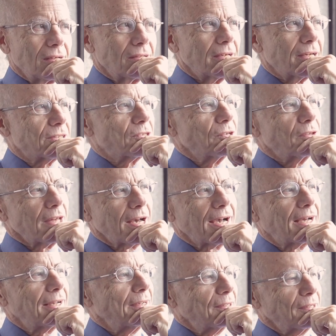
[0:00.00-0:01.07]
Yeah, so
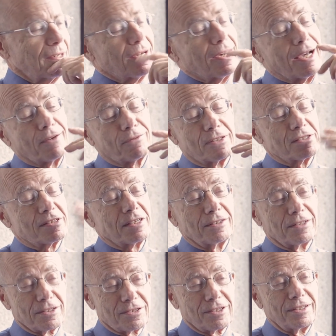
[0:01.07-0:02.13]
that, I have to
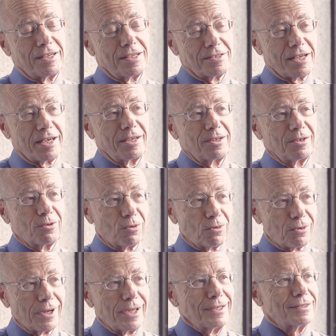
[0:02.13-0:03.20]
say, Leslie, is a
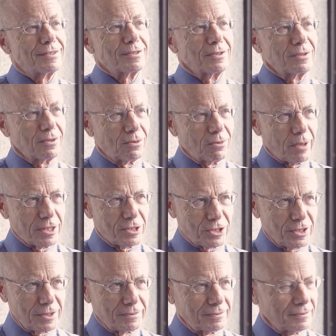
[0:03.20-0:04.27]
great
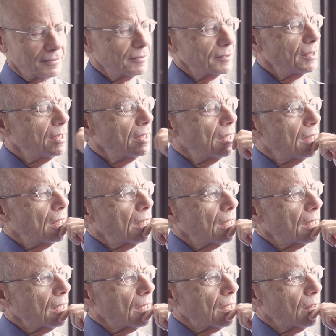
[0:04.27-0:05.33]
question.
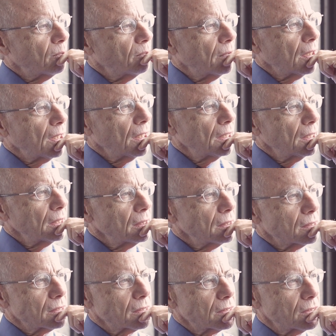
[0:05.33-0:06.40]
Let
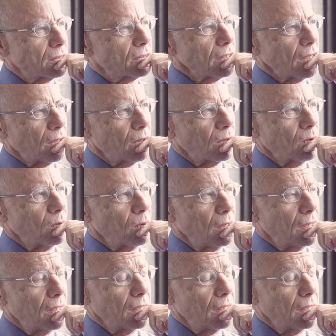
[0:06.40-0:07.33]
me stay